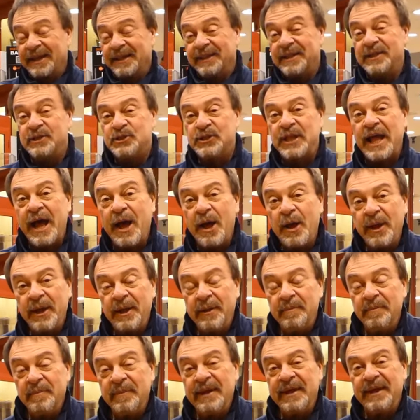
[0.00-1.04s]
This
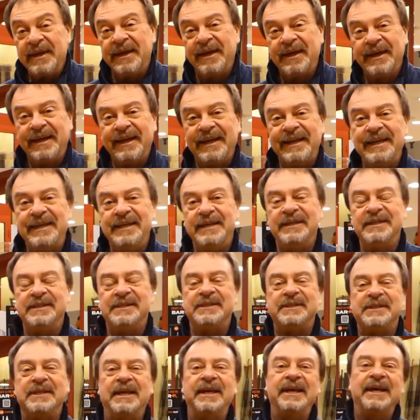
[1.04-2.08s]
time uh,
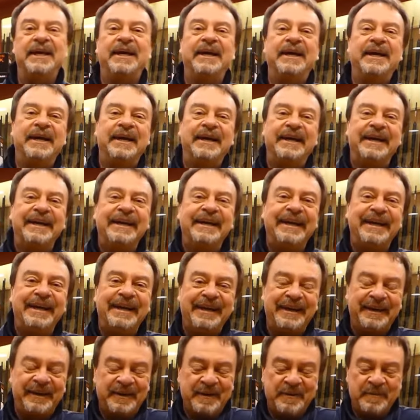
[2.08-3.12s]
is uh,
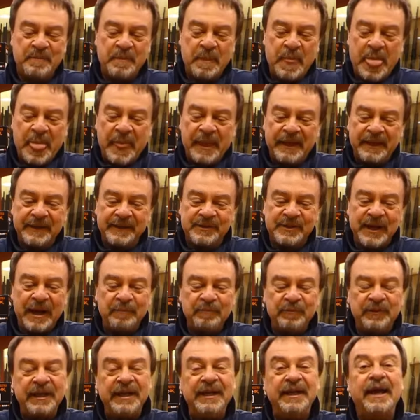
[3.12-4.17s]
uh,
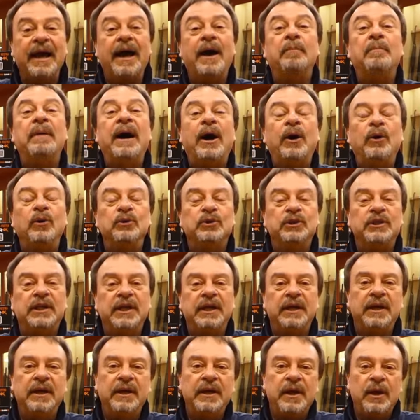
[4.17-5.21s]
something about
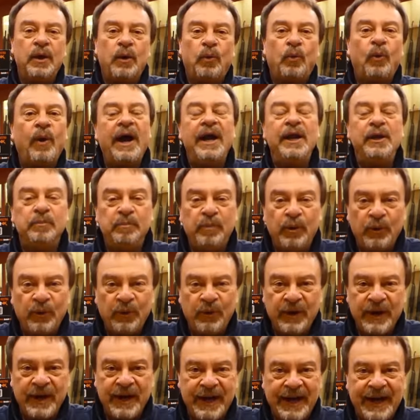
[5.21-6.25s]
uh, wild
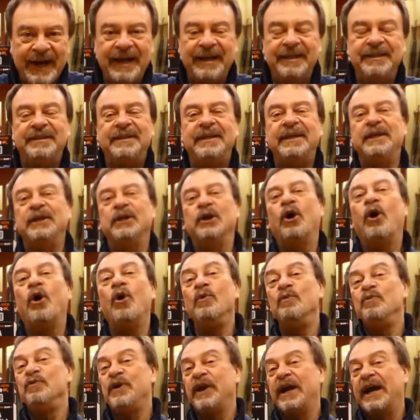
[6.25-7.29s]
boar hunting
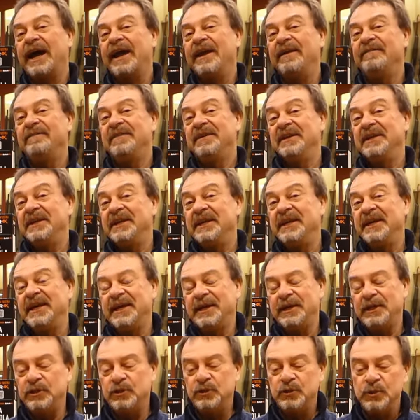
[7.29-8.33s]
on drive here
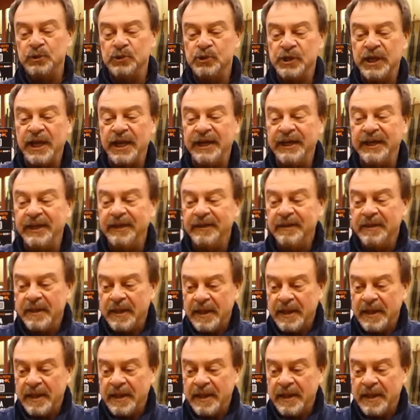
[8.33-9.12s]
in Tuscany.